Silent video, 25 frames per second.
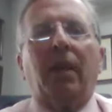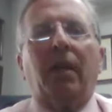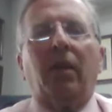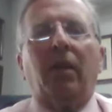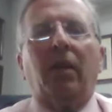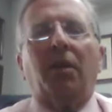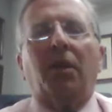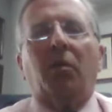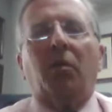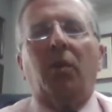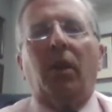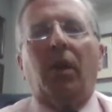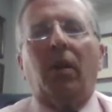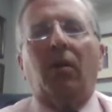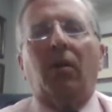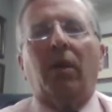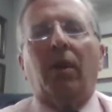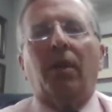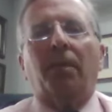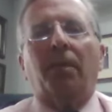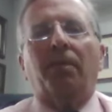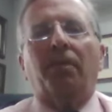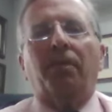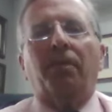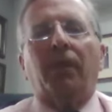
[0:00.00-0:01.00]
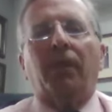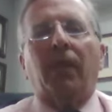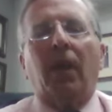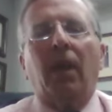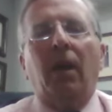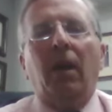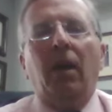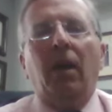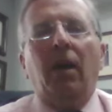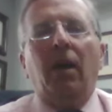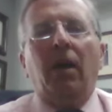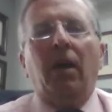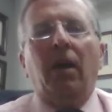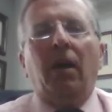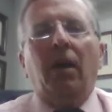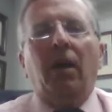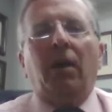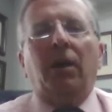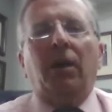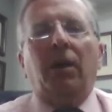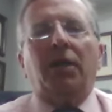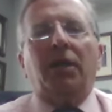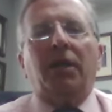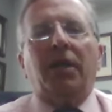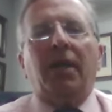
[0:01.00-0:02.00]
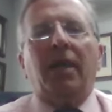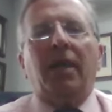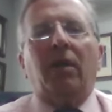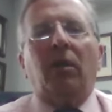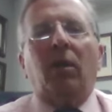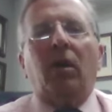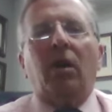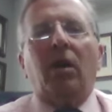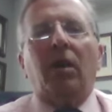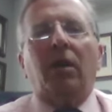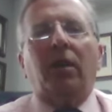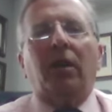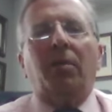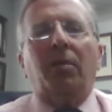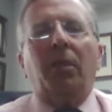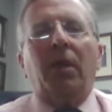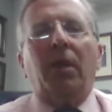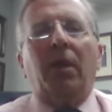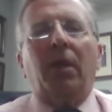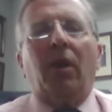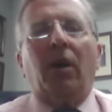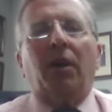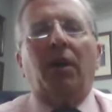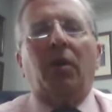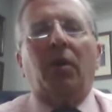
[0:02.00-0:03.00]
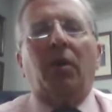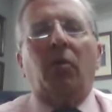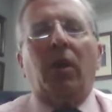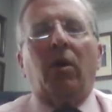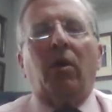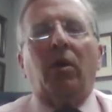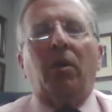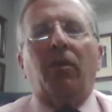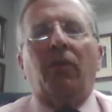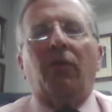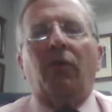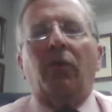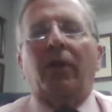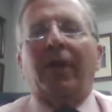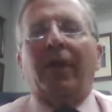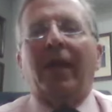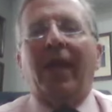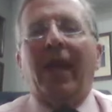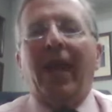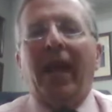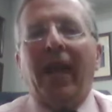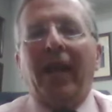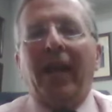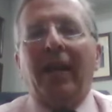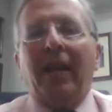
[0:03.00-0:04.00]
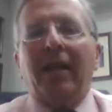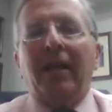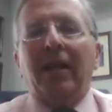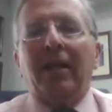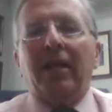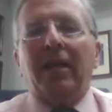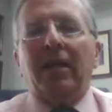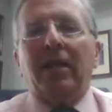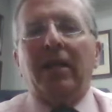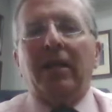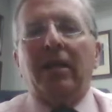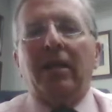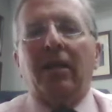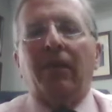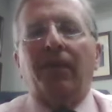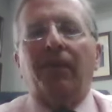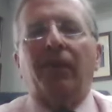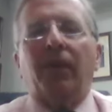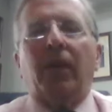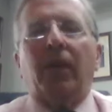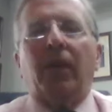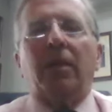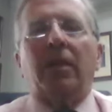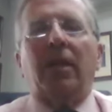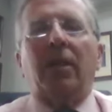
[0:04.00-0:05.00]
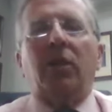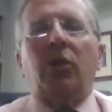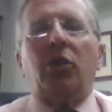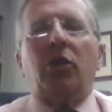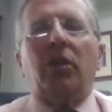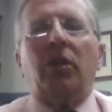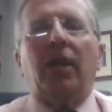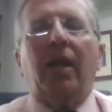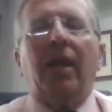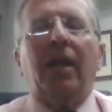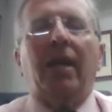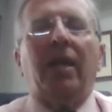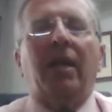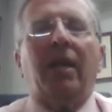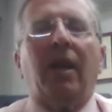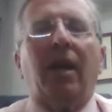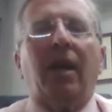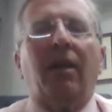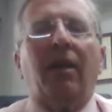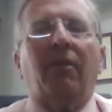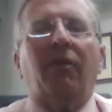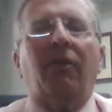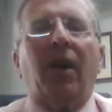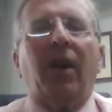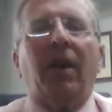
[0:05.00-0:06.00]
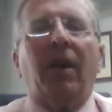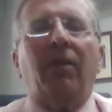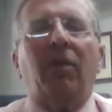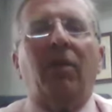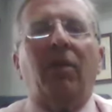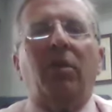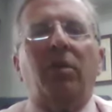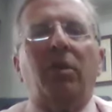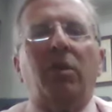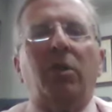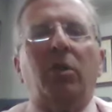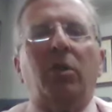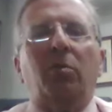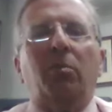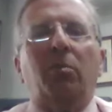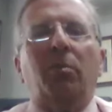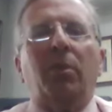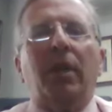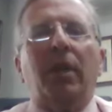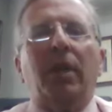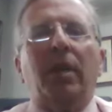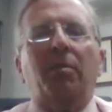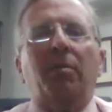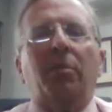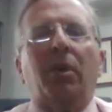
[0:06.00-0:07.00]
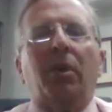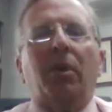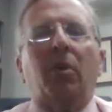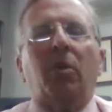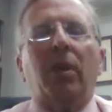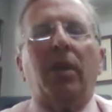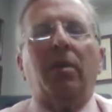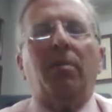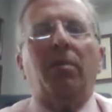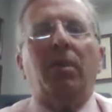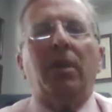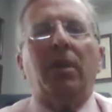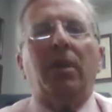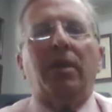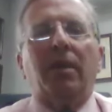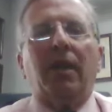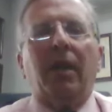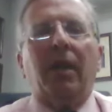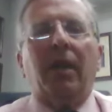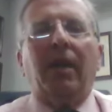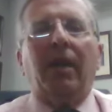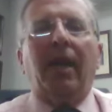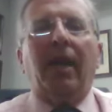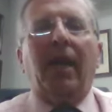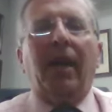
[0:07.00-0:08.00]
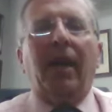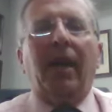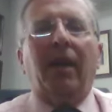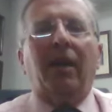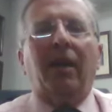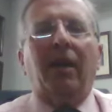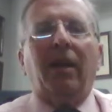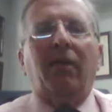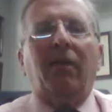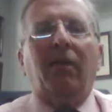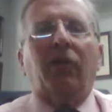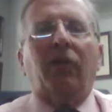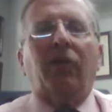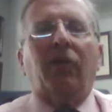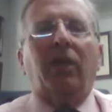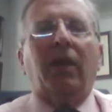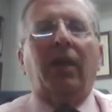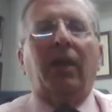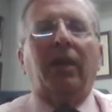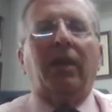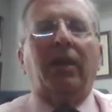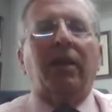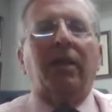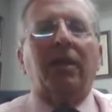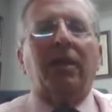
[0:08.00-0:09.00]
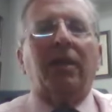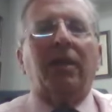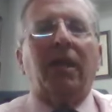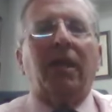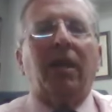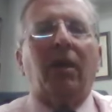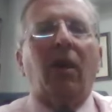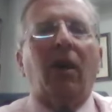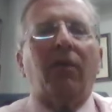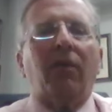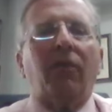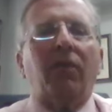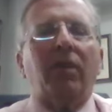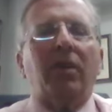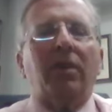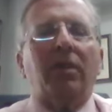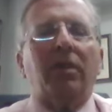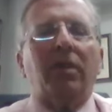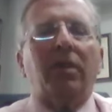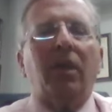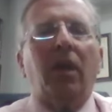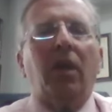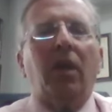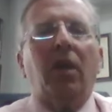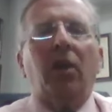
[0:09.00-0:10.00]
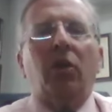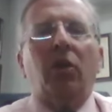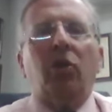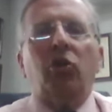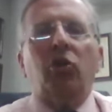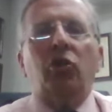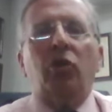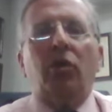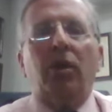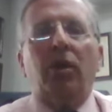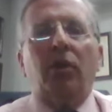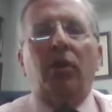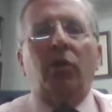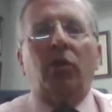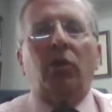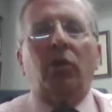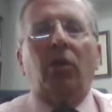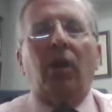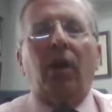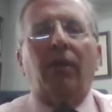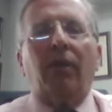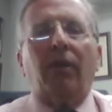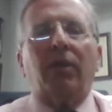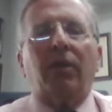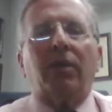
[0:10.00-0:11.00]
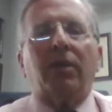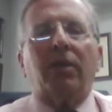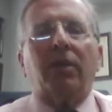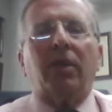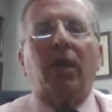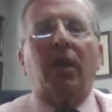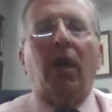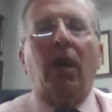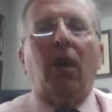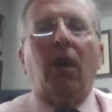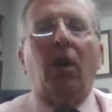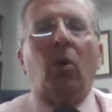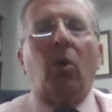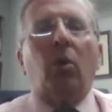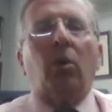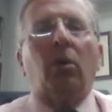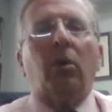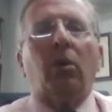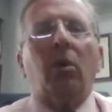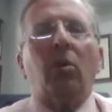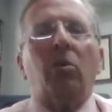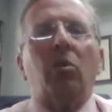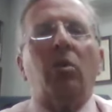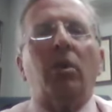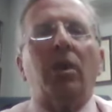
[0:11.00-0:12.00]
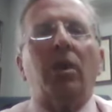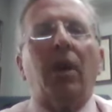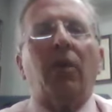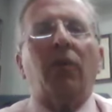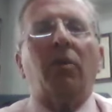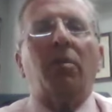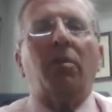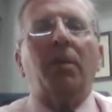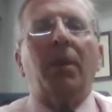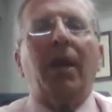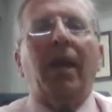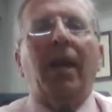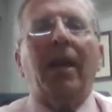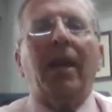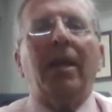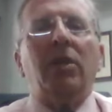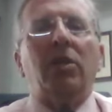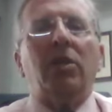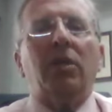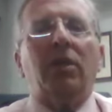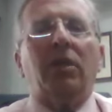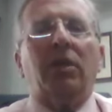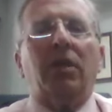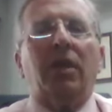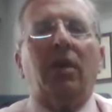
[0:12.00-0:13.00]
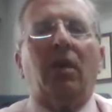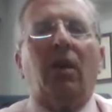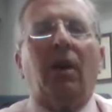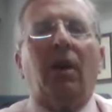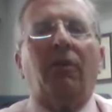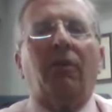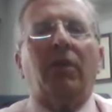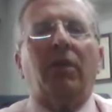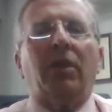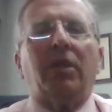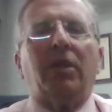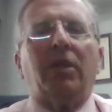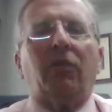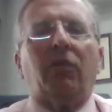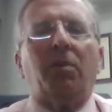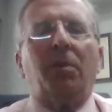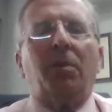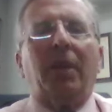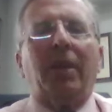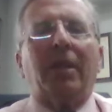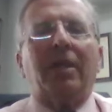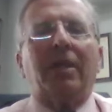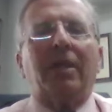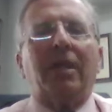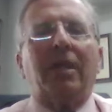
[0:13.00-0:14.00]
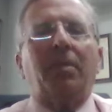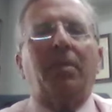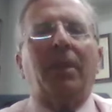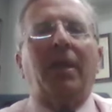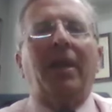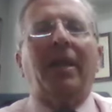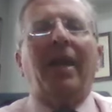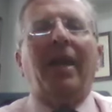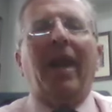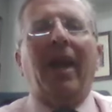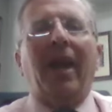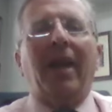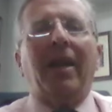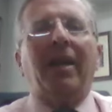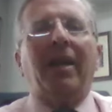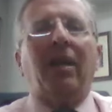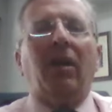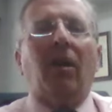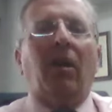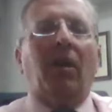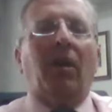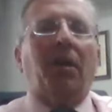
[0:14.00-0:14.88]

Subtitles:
any honorarium. Does state law limit honorarium for candidates? Section 89502B prohibits a candidate for elected state office, judicial office, or local government agency office from accepting any